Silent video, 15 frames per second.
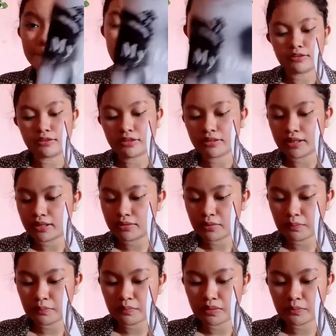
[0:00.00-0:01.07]

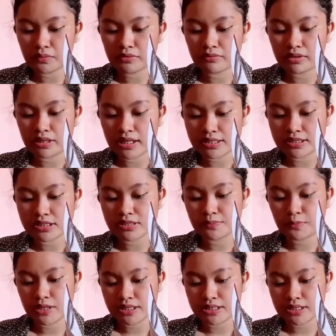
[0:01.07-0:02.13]
Alternating between Vanessa's
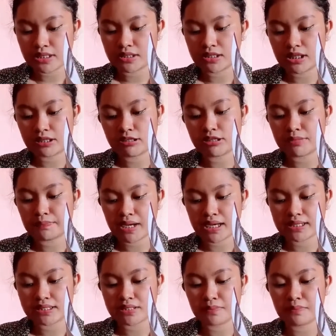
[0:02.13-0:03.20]
present and her
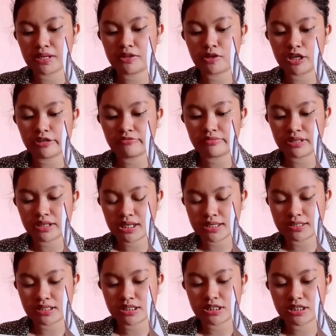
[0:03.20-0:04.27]
past, my dark
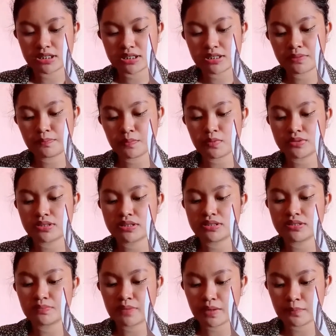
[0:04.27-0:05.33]
Vanessa
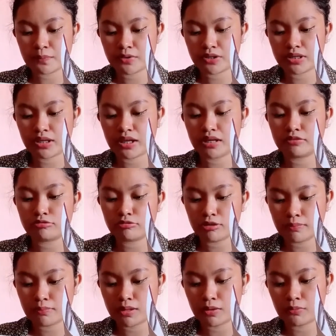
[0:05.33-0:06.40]
juxtaposes memory and
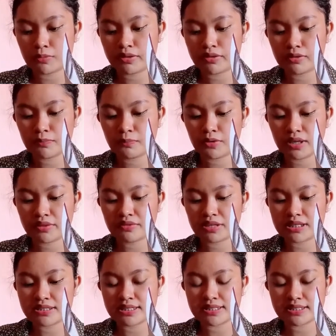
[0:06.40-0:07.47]
trauma with the
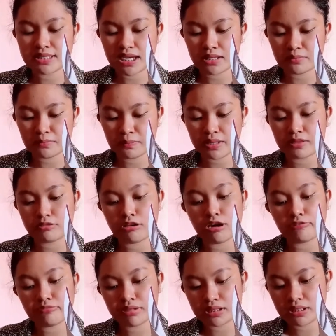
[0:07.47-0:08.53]
breathless excitement
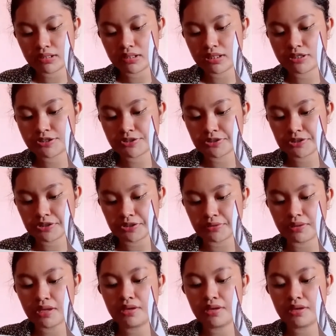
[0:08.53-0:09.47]
of a teenage girl